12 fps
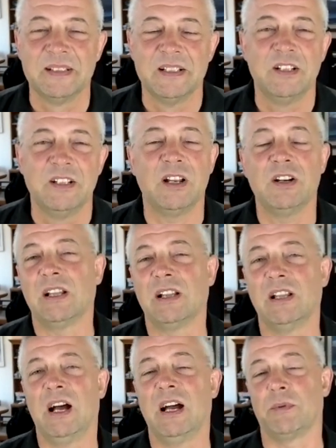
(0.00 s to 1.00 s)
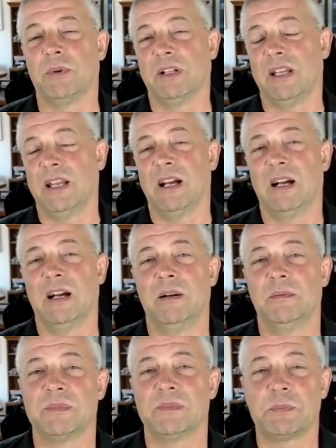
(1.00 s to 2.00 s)
Not a lot, really.
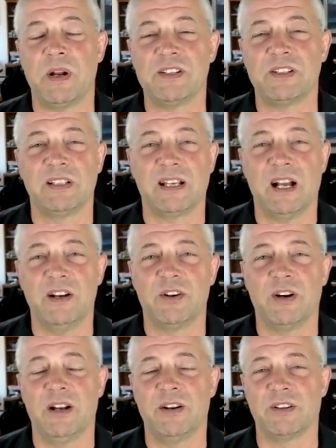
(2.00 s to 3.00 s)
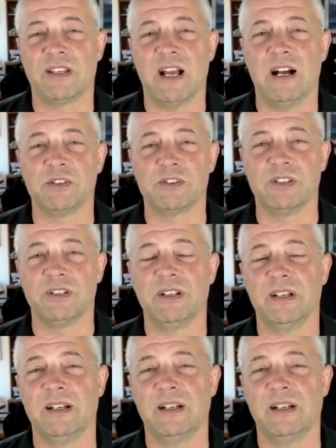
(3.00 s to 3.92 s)
Surprisingly, like under 100,000.